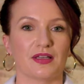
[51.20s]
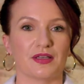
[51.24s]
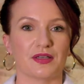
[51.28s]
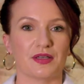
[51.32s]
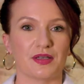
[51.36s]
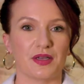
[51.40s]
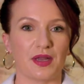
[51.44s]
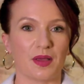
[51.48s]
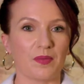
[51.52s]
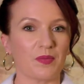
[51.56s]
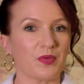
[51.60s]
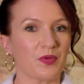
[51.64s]

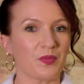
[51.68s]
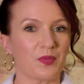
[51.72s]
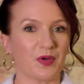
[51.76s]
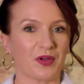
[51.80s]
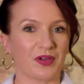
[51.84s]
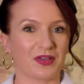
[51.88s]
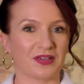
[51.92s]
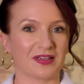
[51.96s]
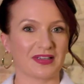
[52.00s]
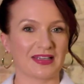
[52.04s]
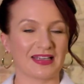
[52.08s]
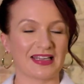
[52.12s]
Number
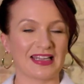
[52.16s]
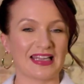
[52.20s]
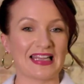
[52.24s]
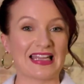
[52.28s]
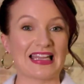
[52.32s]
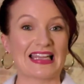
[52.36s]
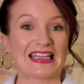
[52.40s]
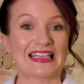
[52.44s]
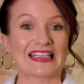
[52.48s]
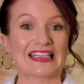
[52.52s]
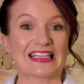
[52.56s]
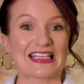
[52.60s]
one,
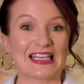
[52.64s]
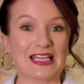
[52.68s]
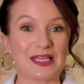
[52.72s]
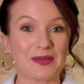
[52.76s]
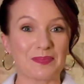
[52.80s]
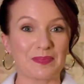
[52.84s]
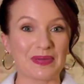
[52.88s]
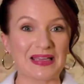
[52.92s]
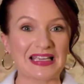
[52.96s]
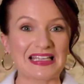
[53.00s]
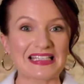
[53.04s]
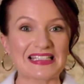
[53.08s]

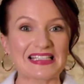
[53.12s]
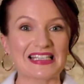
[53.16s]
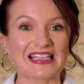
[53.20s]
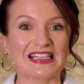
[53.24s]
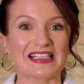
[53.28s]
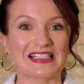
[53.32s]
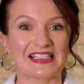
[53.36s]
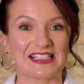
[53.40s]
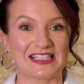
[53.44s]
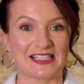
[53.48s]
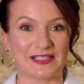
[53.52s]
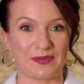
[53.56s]
keep it
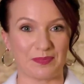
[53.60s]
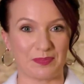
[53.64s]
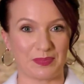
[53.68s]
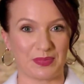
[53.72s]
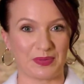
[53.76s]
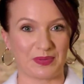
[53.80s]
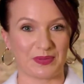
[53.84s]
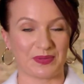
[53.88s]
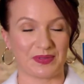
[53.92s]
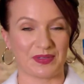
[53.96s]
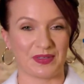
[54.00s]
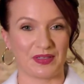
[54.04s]

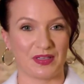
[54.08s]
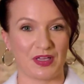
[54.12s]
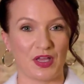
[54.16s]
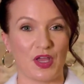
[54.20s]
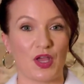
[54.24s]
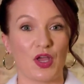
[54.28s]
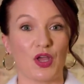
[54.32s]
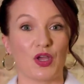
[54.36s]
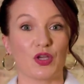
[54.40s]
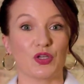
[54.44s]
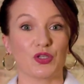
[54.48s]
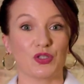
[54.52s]
simple.
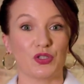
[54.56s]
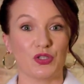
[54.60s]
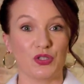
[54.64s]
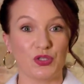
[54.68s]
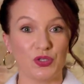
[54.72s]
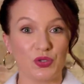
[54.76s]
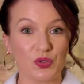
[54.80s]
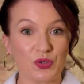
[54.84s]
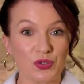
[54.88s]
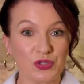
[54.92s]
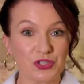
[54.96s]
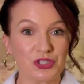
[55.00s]

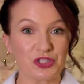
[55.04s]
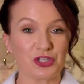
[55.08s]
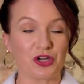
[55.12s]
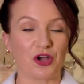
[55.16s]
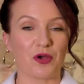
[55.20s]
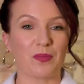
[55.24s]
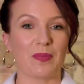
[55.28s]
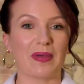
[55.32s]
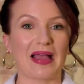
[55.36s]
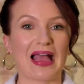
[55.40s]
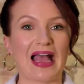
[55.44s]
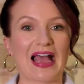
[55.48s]
Your
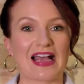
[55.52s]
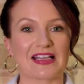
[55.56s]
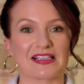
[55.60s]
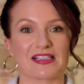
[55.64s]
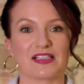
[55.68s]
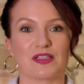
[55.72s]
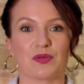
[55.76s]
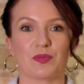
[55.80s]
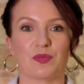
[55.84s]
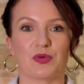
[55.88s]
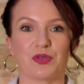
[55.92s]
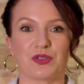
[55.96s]
job as
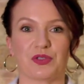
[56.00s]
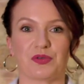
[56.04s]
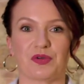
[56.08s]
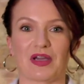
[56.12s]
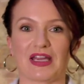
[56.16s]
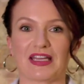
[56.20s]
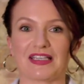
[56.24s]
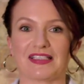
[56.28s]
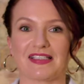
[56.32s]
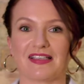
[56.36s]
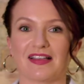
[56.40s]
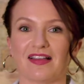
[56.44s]
the
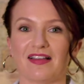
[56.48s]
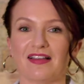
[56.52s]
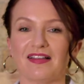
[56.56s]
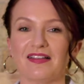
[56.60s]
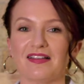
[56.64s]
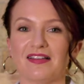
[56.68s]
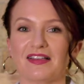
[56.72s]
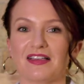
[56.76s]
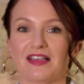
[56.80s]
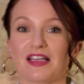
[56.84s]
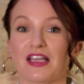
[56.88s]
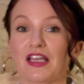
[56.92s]
moderator
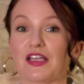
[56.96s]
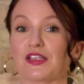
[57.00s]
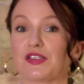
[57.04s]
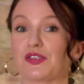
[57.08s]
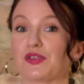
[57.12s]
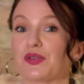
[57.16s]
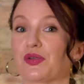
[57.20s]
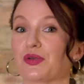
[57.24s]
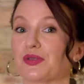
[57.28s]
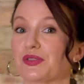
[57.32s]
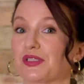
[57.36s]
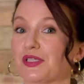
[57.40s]
is
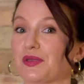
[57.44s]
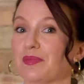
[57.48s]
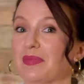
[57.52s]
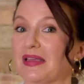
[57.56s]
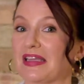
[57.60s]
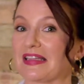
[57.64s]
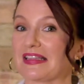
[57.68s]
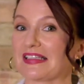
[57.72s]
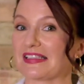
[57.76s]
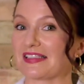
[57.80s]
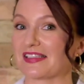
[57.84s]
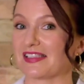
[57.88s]
not to be
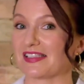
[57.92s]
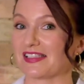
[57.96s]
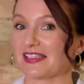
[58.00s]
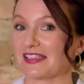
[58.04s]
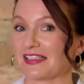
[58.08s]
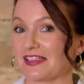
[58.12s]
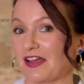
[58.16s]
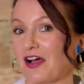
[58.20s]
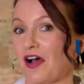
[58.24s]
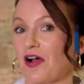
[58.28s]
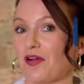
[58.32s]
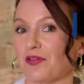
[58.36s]
the
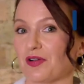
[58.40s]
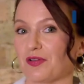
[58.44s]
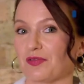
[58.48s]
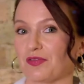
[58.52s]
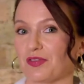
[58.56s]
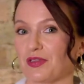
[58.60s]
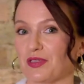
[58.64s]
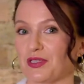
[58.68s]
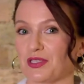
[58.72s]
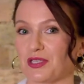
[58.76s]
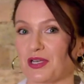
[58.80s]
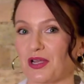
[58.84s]
star of the
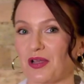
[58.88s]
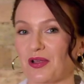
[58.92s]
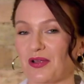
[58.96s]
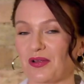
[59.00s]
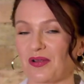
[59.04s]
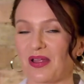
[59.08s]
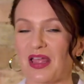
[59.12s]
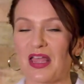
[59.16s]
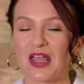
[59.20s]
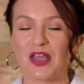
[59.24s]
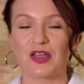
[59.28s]
show.